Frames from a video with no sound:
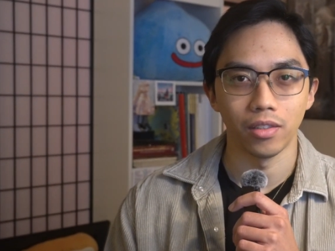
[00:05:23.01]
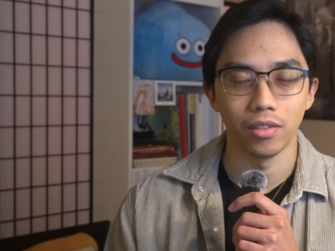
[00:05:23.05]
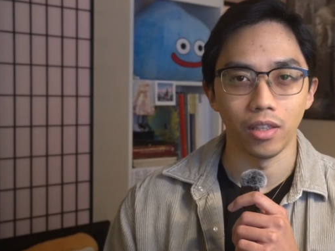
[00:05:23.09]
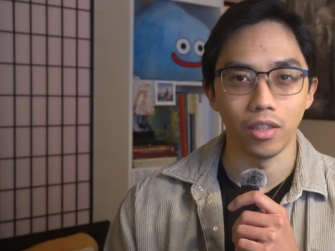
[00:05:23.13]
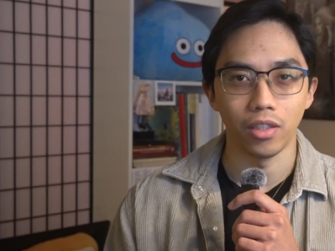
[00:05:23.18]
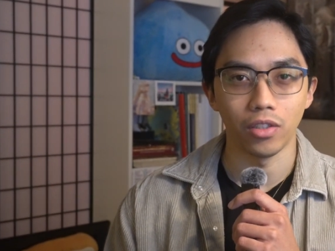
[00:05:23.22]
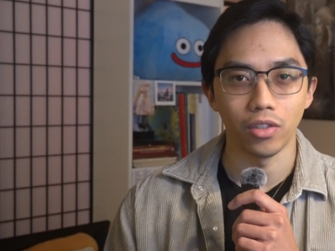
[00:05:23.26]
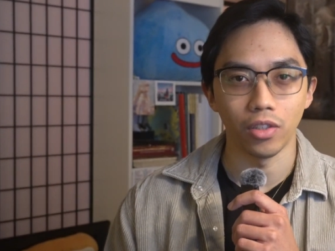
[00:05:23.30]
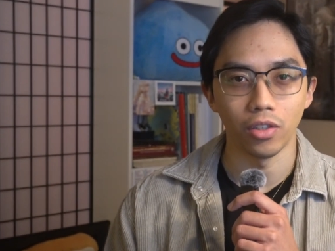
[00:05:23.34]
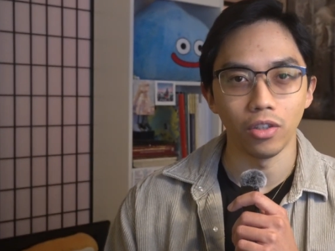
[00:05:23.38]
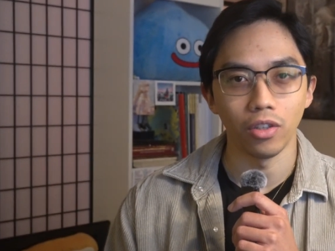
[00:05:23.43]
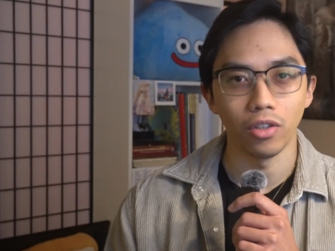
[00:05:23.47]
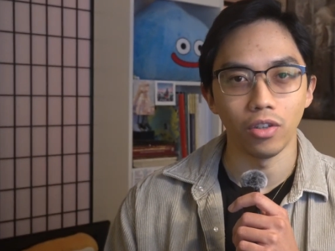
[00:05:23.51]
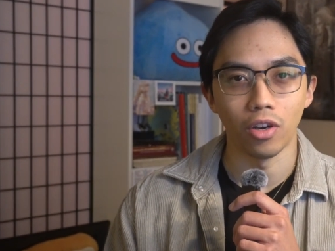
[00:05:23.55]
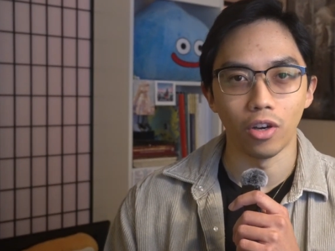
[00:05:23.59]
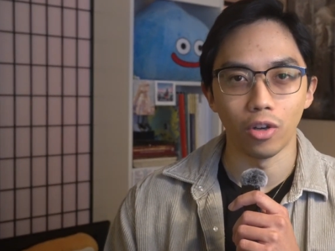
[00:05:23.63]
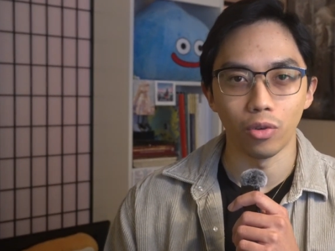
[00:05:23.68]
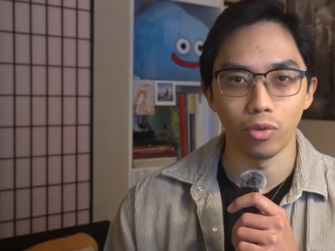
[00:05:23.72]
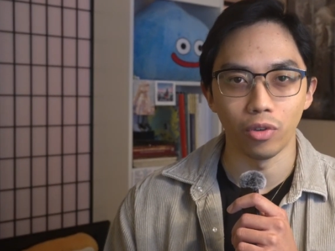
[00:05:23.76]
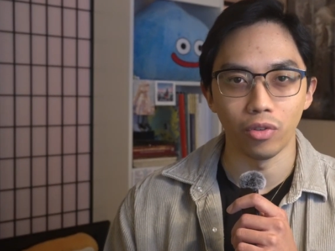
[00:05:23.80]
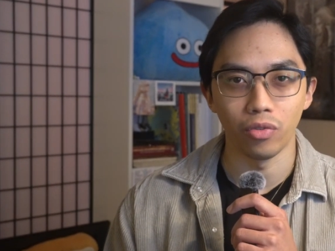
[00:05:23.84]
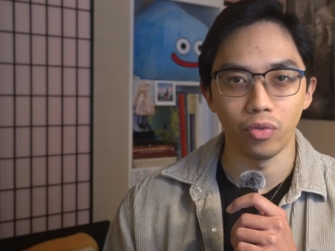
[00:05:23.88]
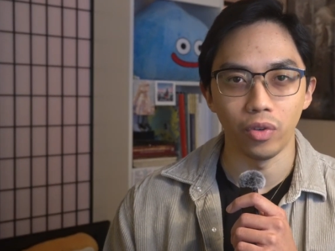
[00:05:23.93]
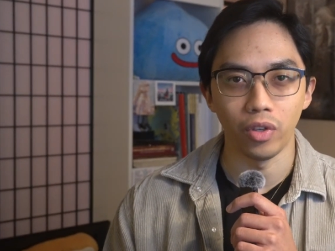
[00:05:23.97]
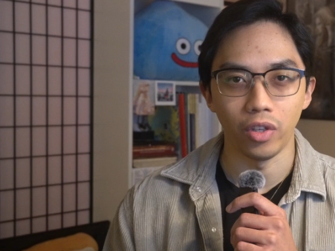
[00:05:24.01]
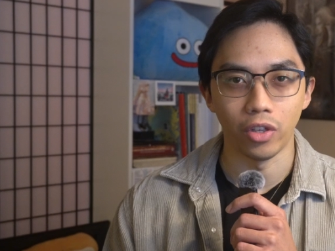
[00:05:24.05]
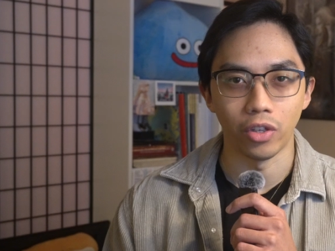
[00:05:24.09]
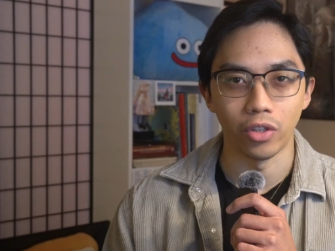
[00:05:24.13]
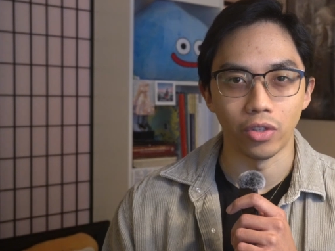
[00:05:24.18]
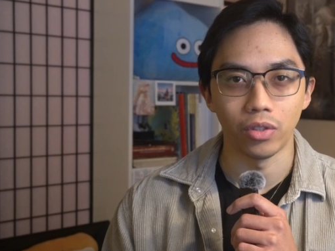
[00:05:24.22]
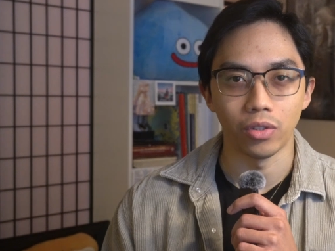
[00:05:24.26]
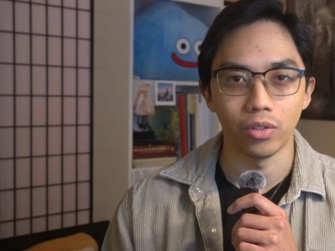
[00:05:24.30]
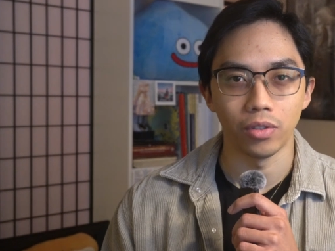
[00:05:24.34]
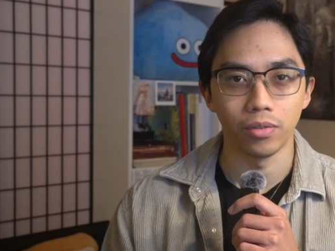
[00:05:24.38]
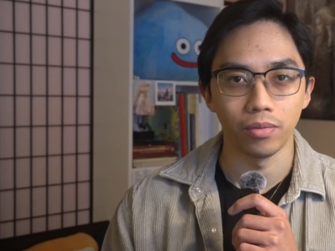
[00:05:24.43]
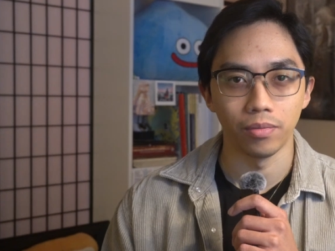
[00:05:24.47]
They start on awkward
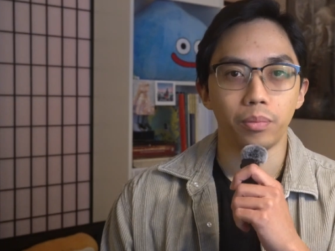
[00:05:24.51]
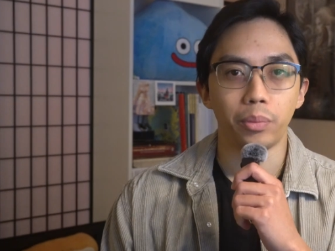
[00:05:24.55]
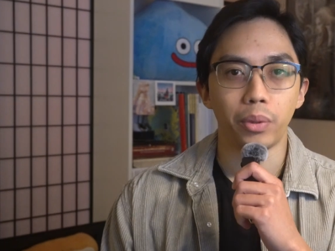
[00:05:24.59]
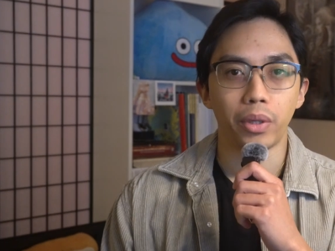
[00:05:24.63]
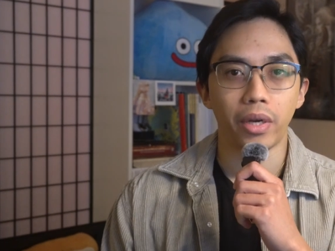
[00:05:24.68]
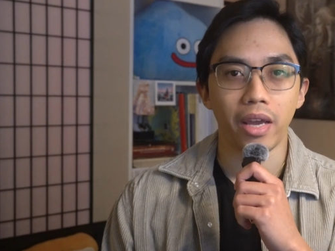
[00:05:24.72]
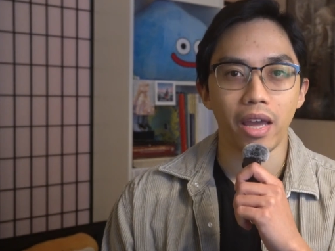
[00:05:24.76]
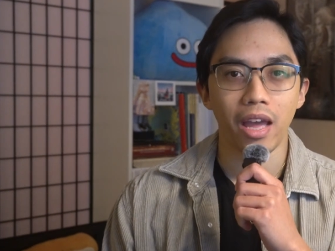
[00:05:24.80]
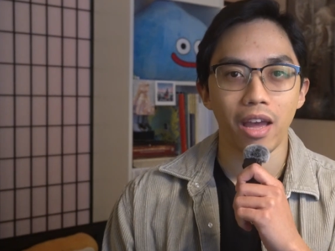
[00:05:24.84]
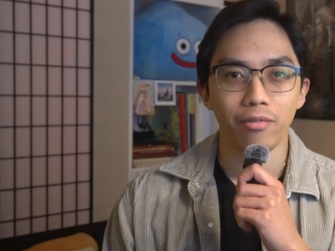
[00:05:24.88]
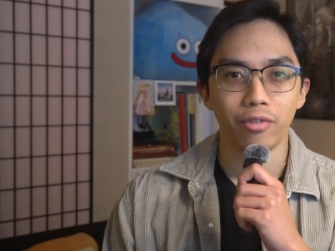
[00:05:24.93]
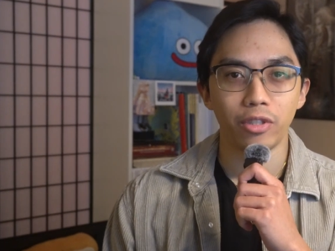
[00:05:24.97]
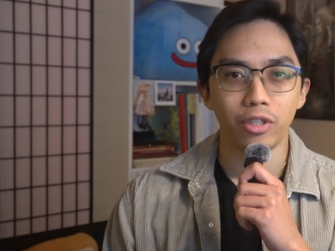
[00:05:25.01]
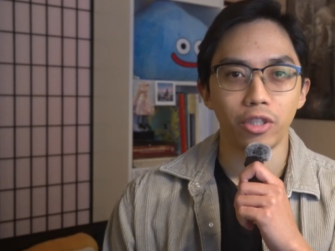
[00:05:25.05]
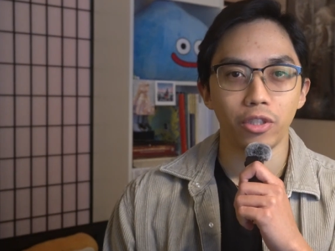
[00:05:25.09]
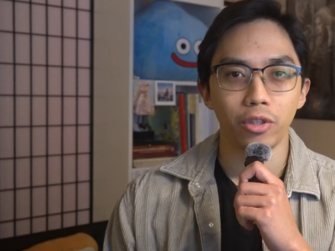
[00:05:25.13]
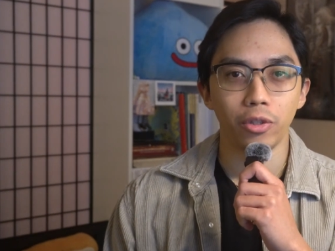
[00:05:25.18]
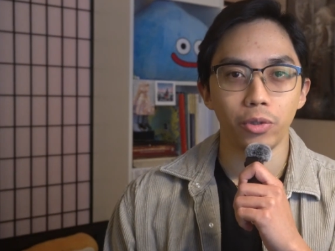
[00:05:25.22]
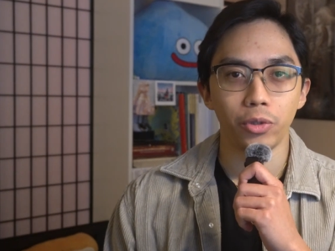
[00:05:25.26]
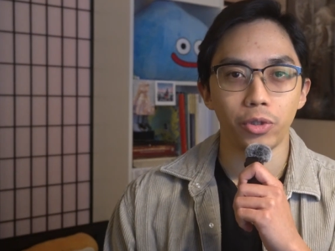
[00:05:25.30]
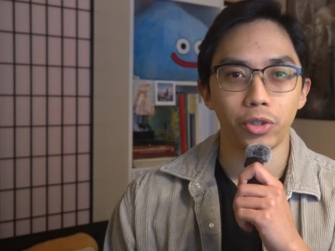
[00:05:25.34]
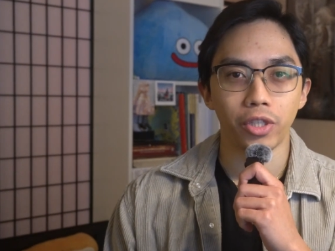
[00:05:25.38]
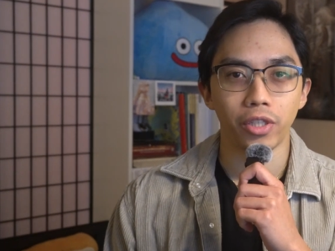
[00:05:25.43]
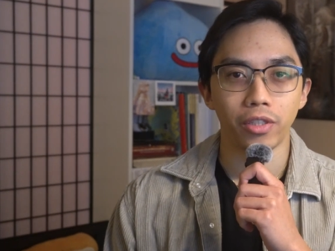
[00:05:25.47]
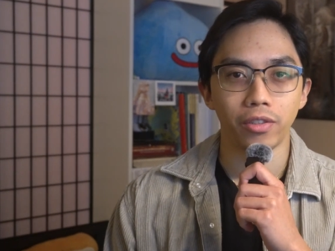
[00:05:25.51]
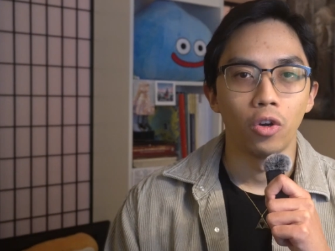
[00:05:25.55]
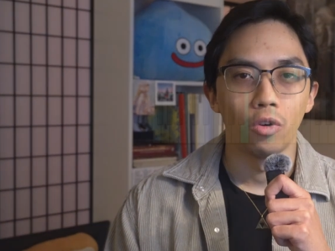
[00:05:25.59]
fingers. But I have a solution.